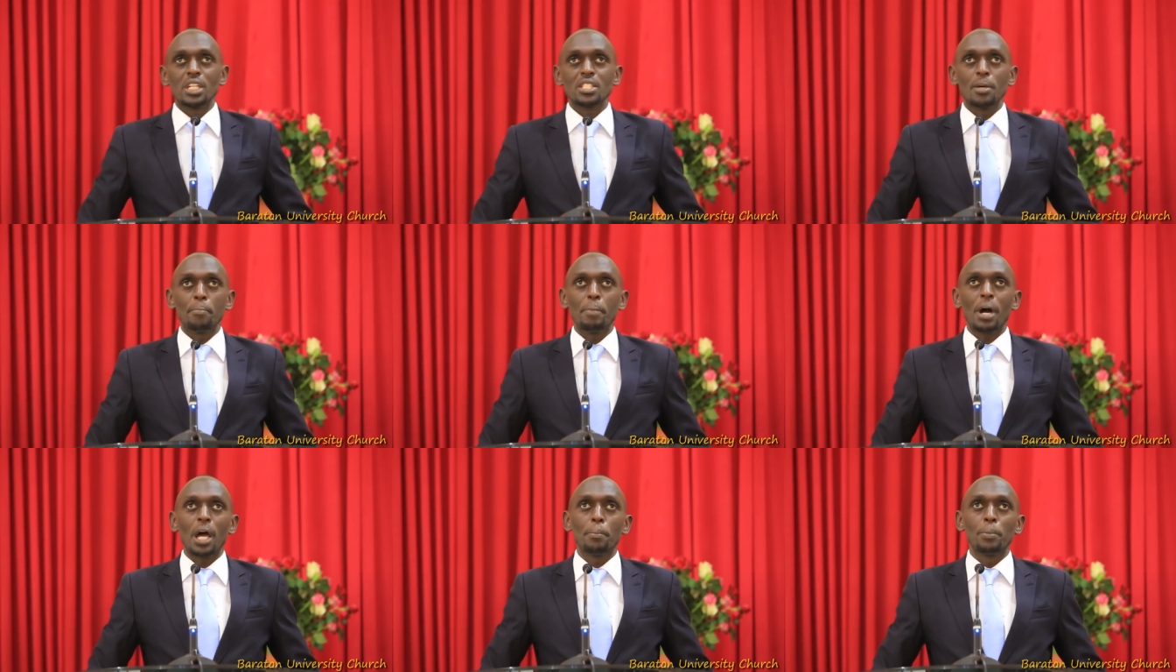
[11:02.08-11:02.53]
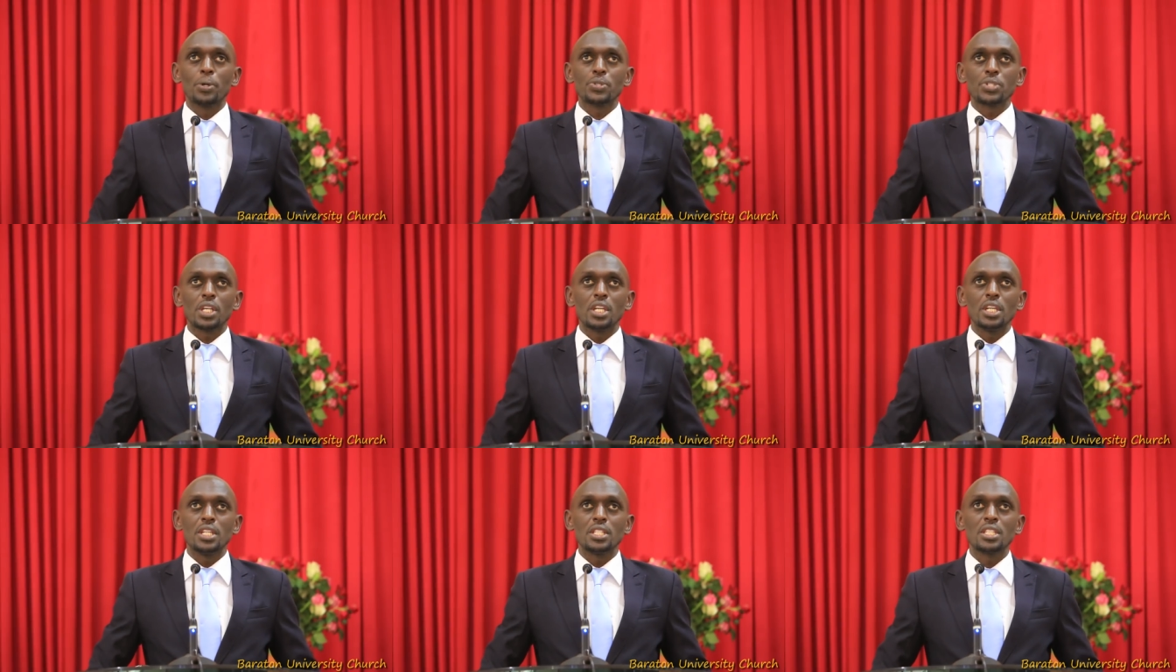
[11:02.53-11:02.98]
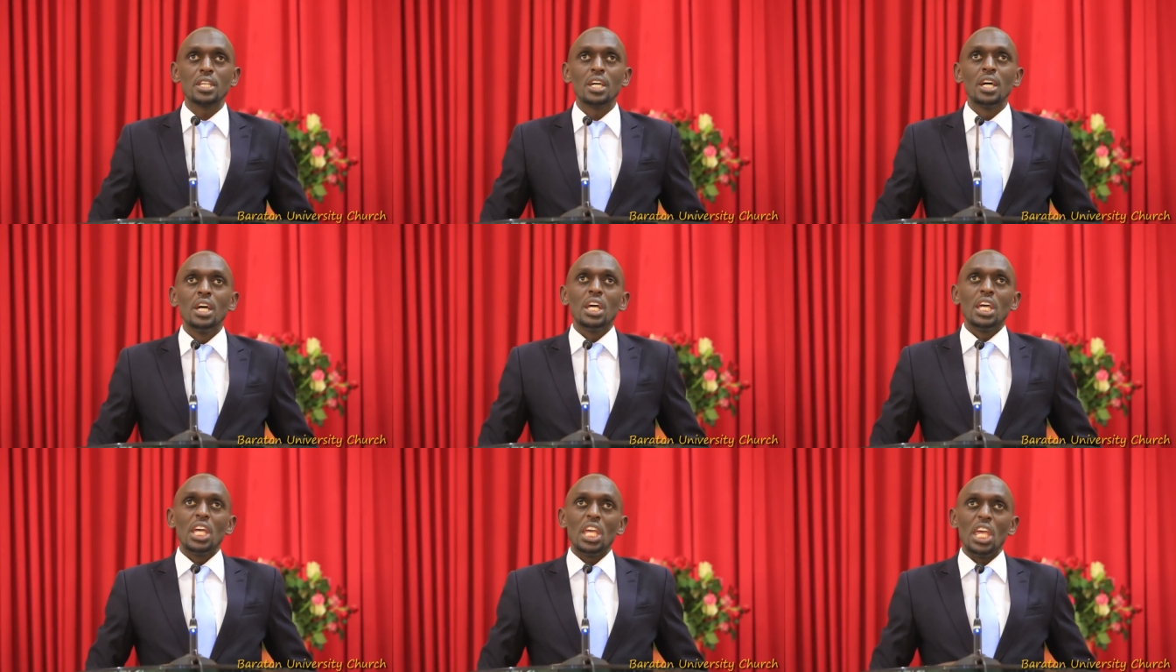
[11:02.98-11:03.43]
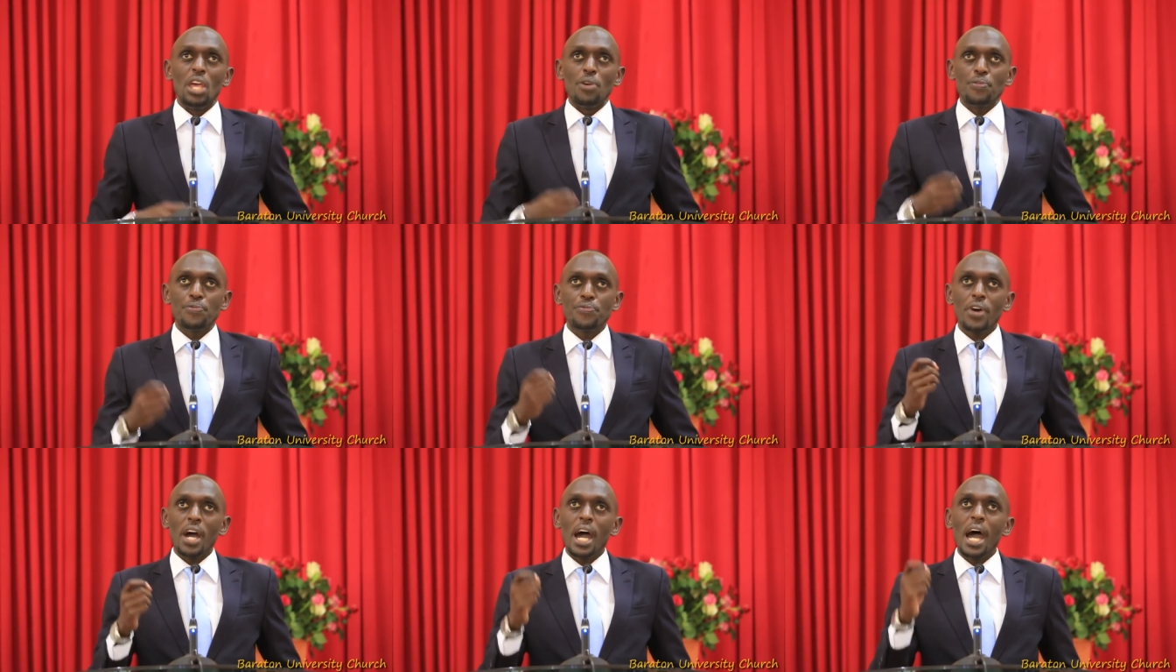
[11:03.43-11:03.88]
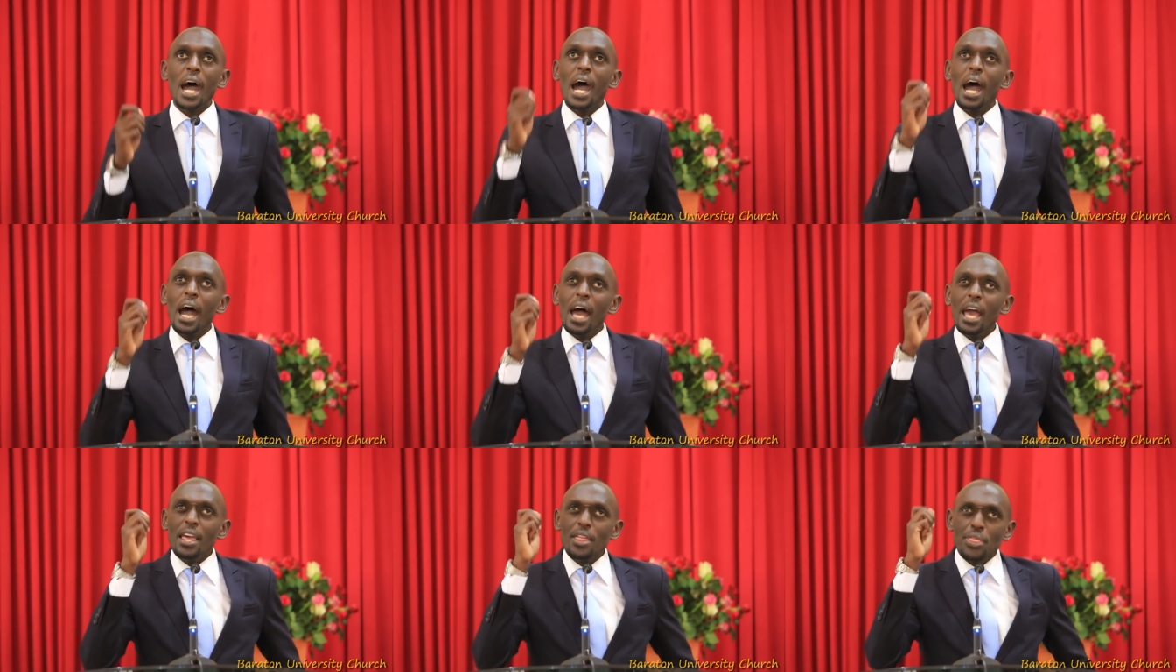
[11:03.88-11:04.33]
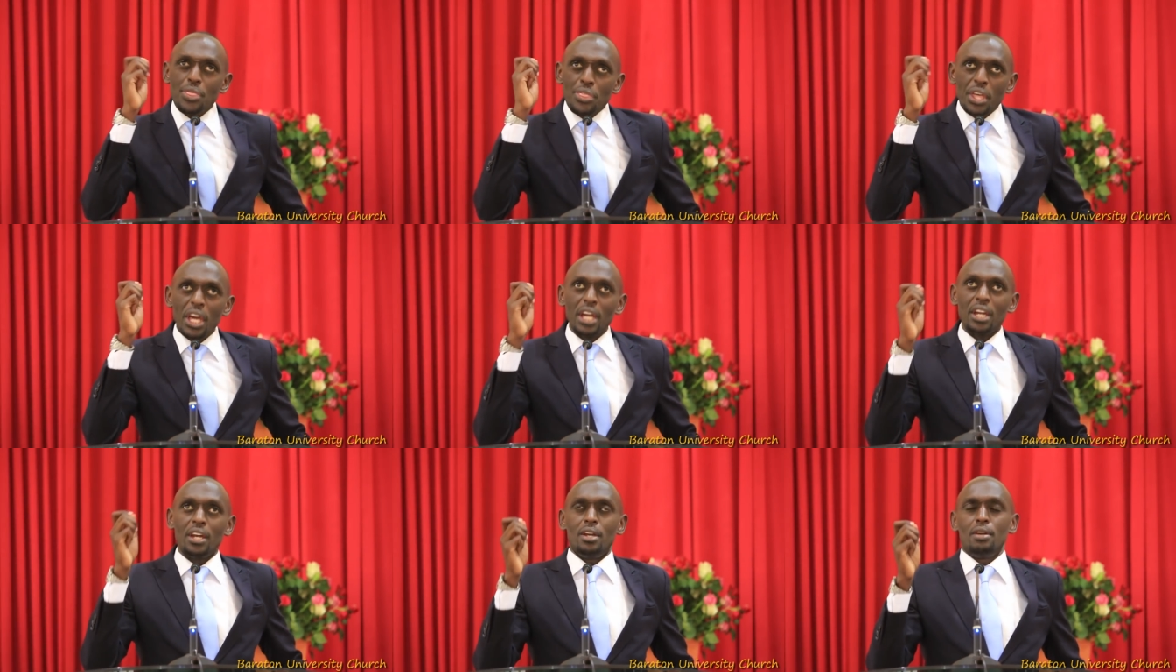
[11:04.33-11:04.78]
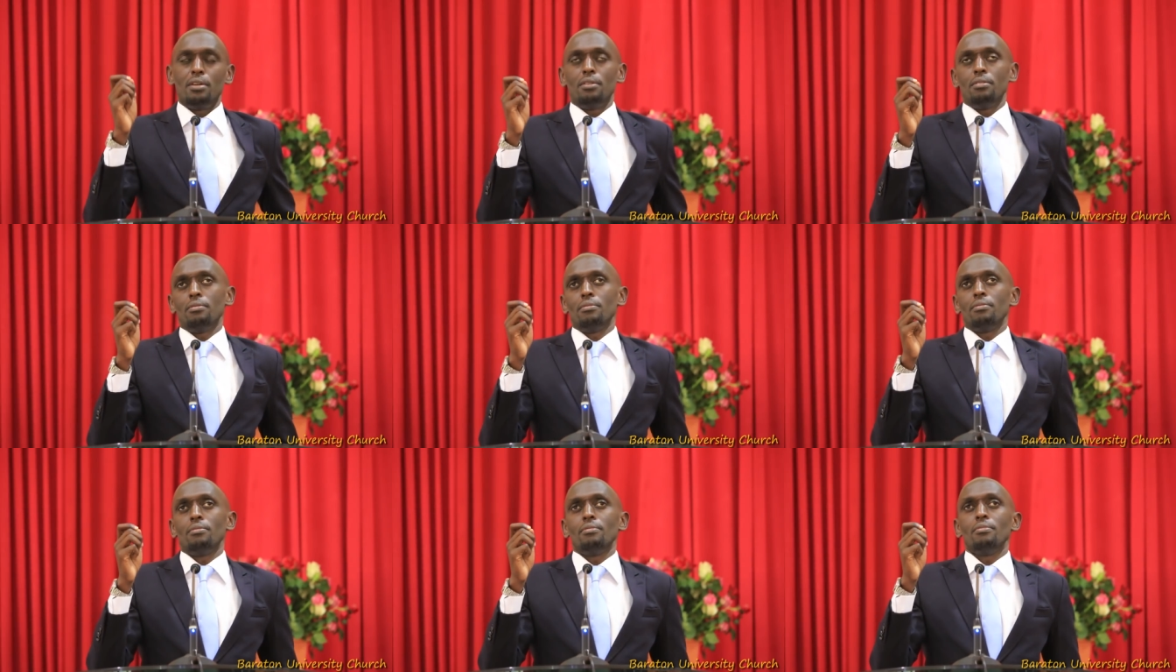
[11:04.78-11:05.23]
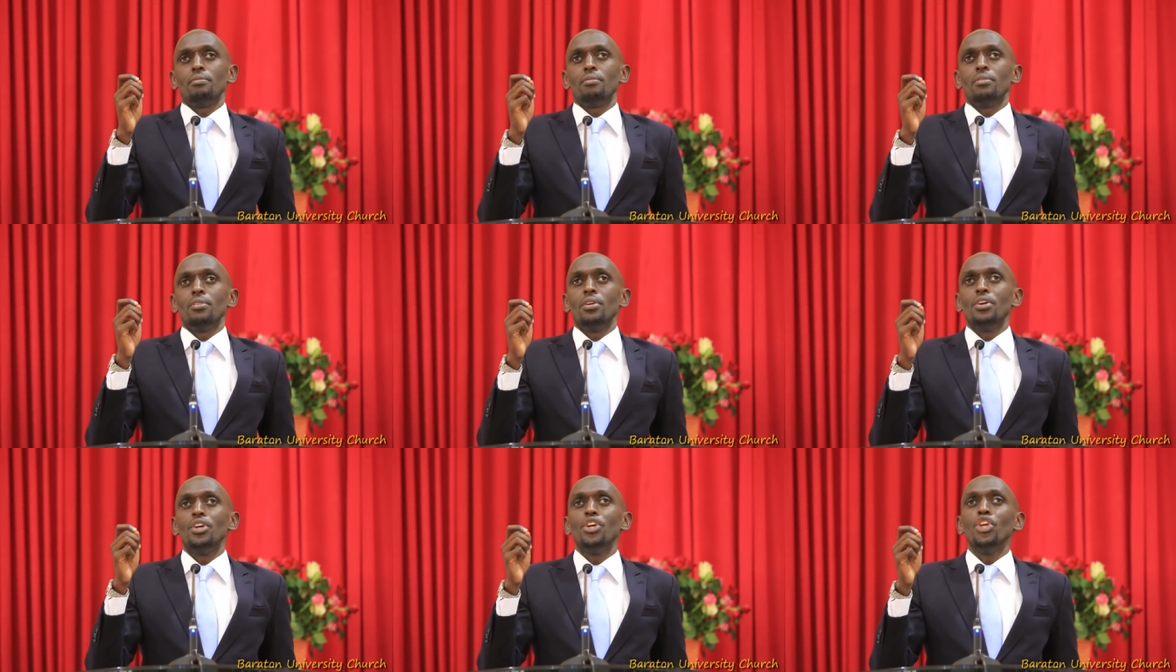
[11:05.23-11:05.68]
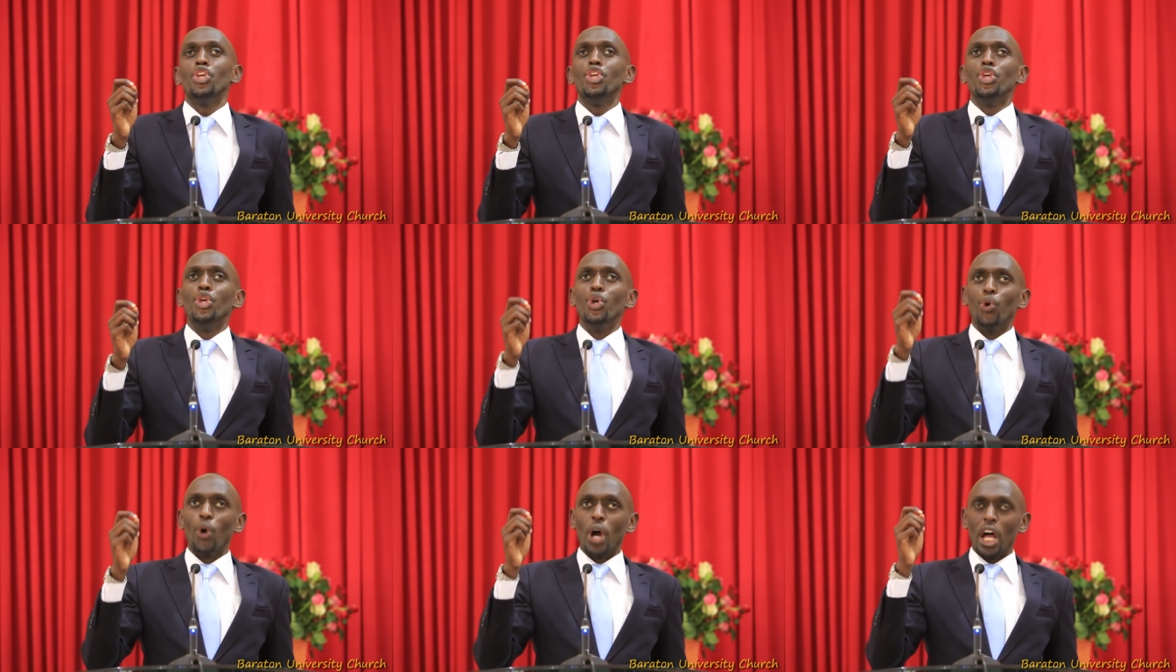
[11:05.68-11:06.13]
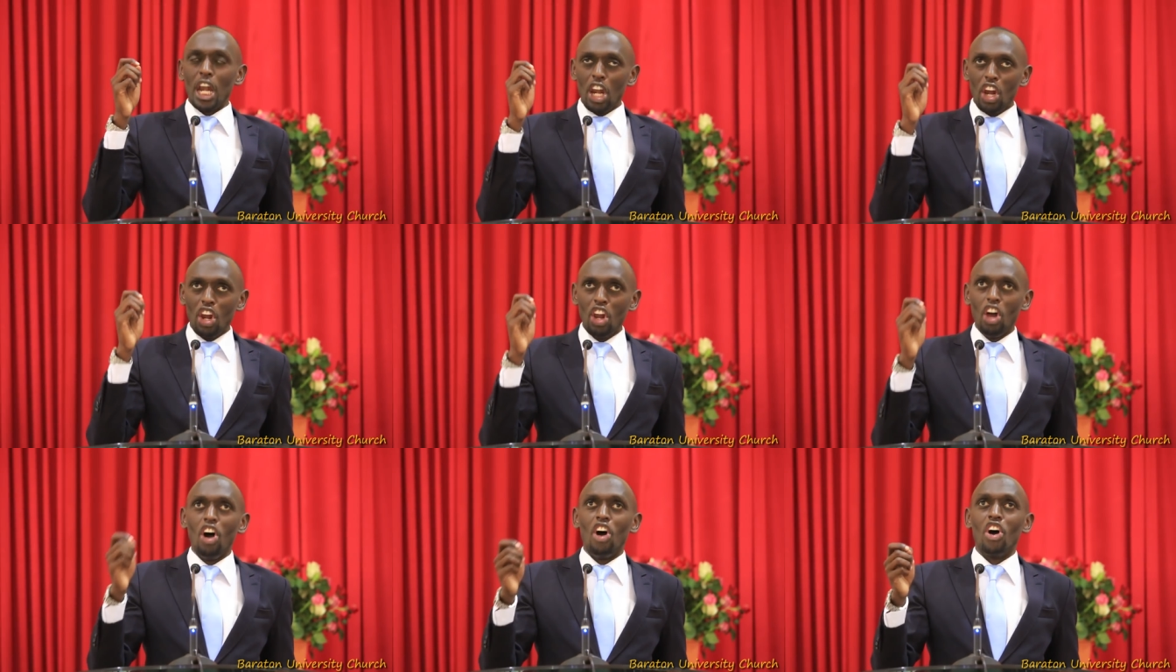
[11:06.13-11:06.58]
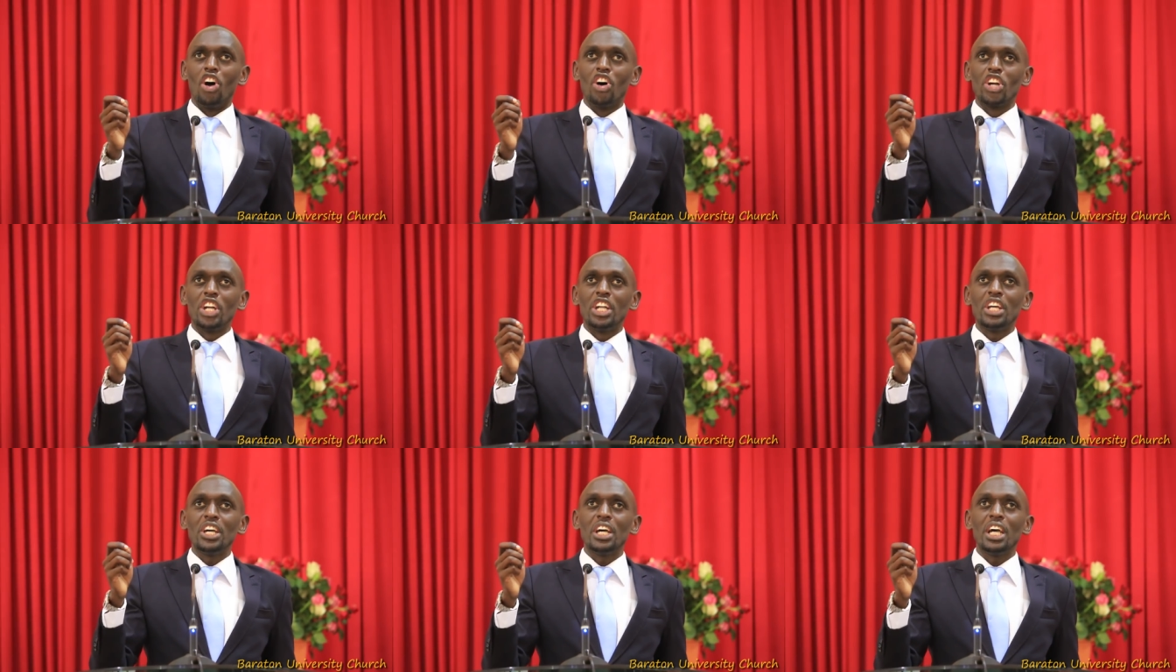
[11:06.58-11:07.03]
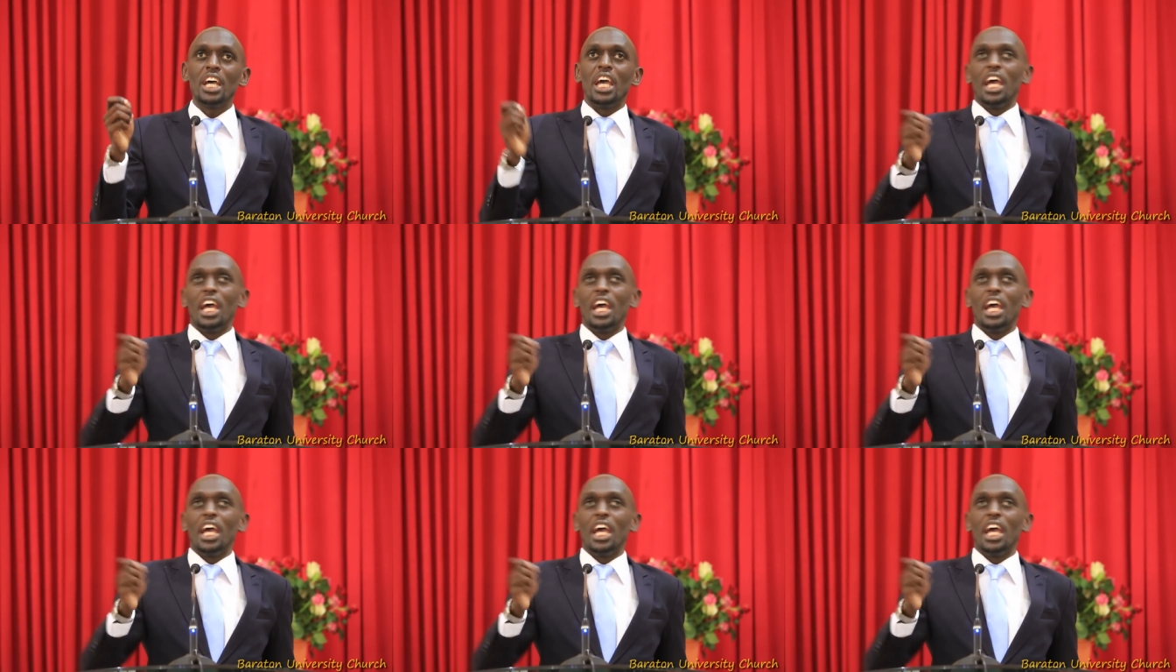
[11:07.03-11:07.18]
does the Bible says? If I then, you are Lord,